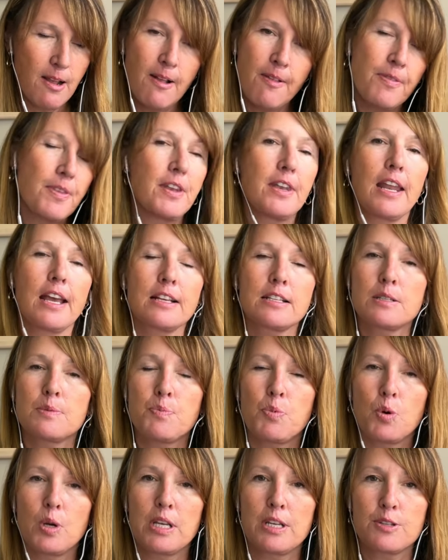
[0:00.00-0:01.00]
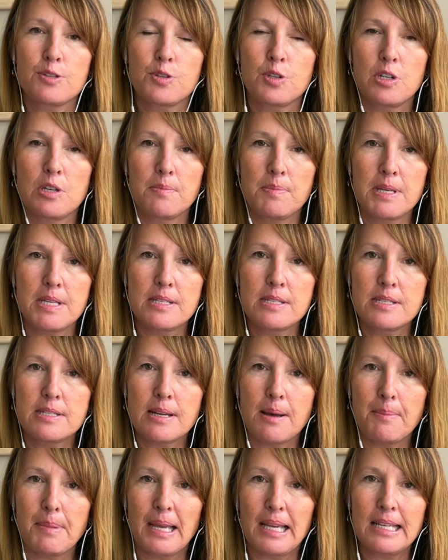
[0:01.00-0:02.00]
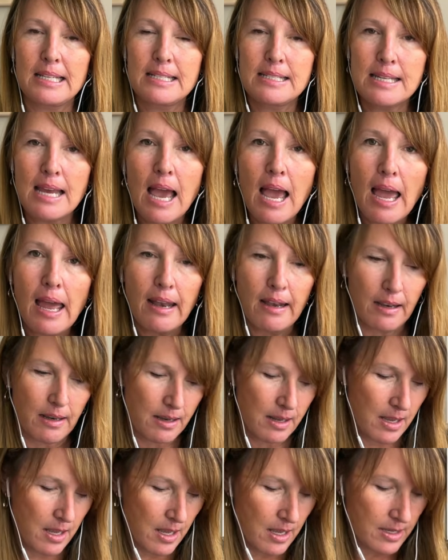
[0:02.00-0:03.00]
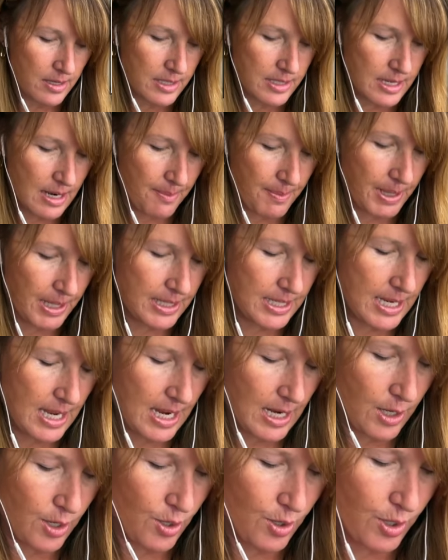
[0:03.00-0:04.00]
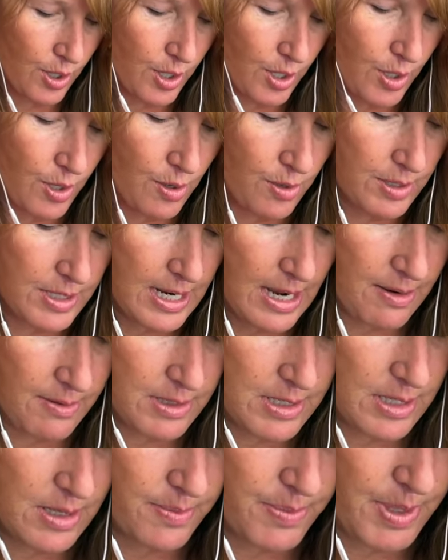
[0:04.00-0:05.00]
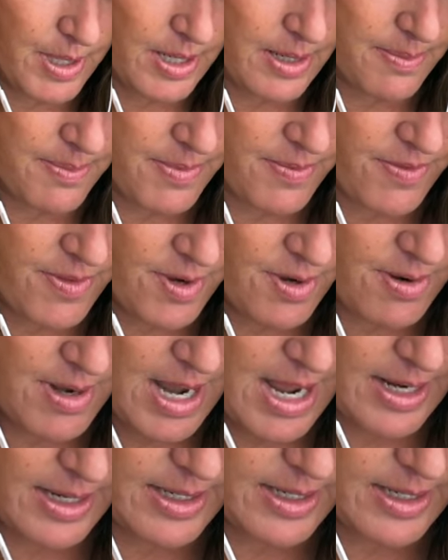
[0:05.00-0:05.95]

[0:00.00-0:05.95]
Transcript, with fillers: The next point is gonna be stomach ten. Stomach ten, you're gonna go down to the bottom of their neck,